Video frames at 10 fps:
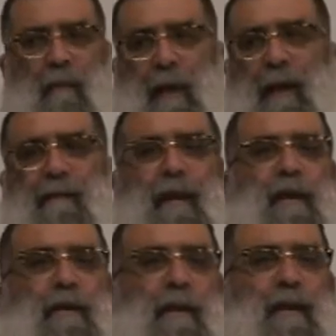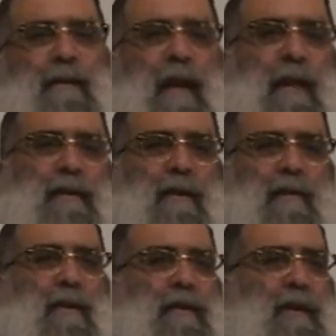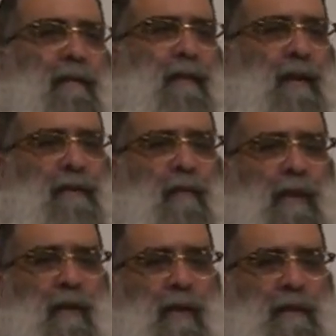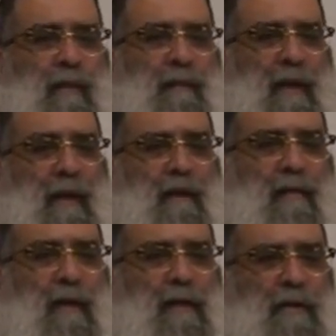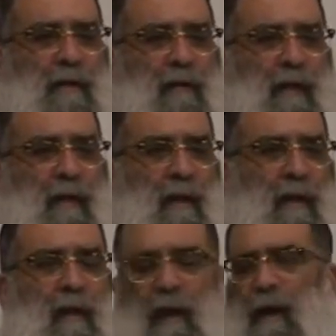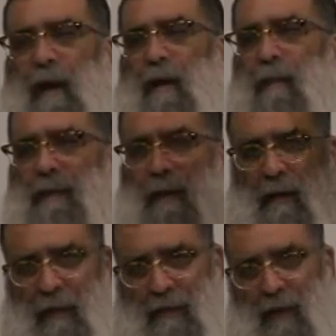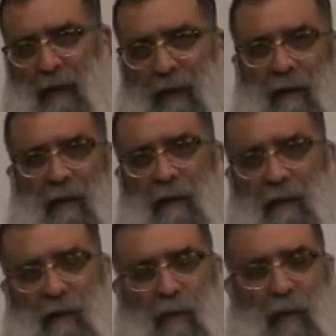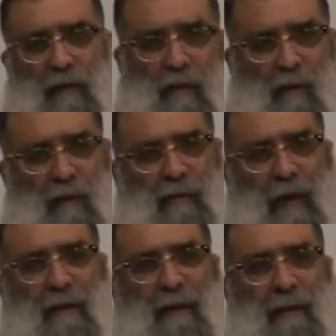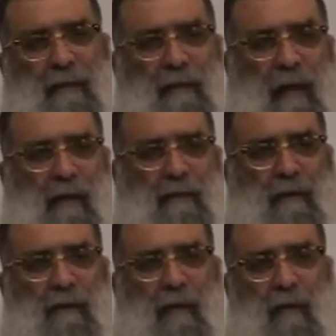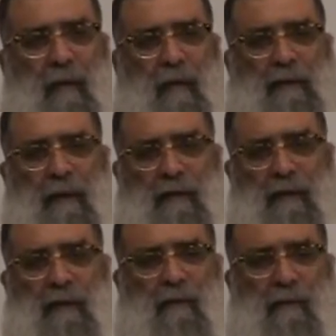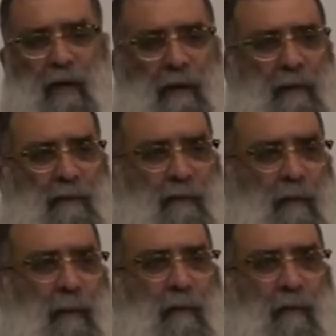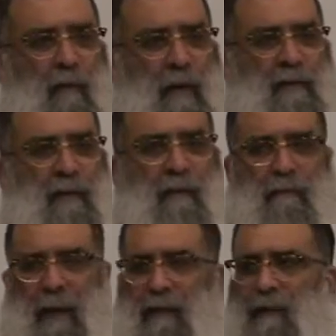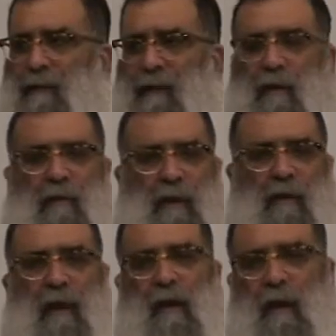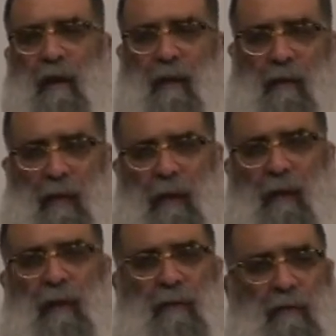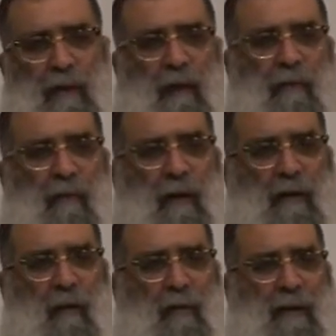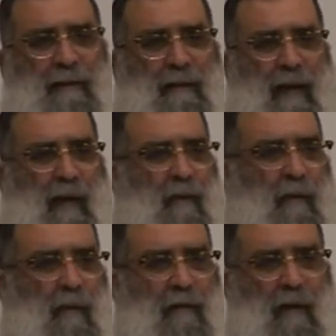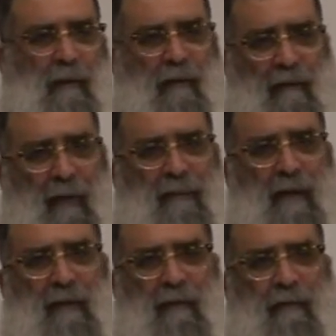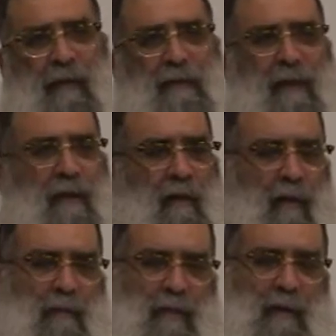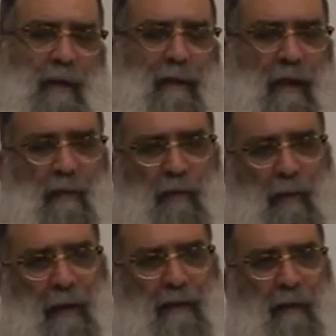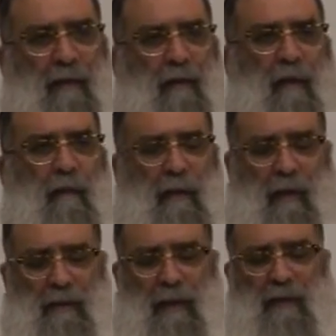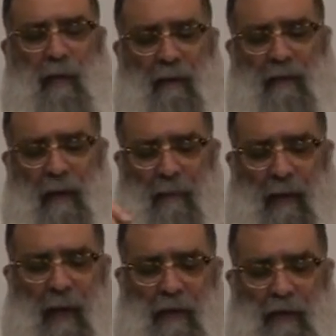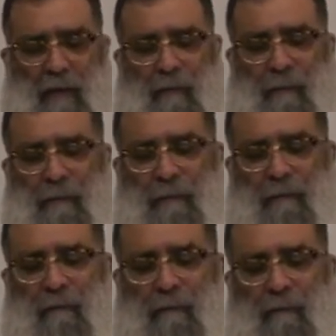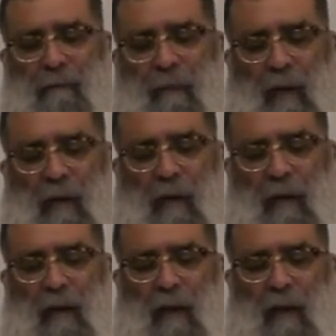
But if a certain yeshiva doesn't want to accept the kid to the yeshiva, and argument's sake, let's say tuition costs $8,000, and the community says, listen, fine, that's for the people. We as the Beit Din, as the community, we're going to take from our Kupat Tzedakah, we're going to give you $5,000. If they say no, I'm sure they can take him to Beit Din, because that's one of the obligation. Okay?